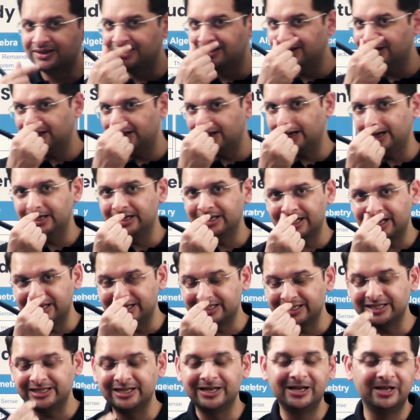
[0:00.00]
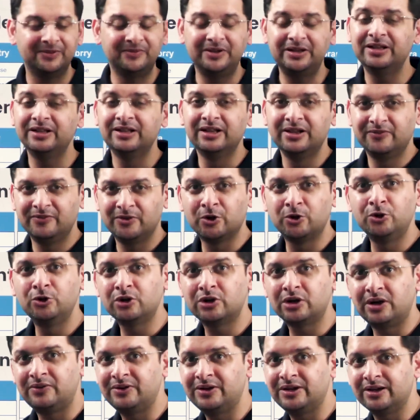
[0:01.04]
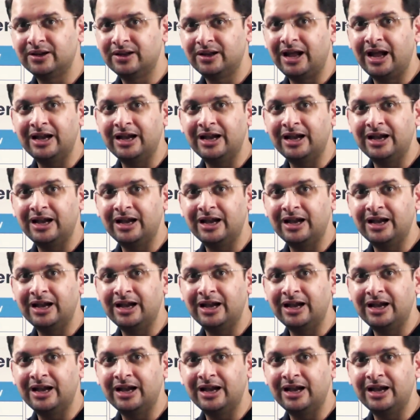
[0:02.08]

And 10 and 11, we're going to cover,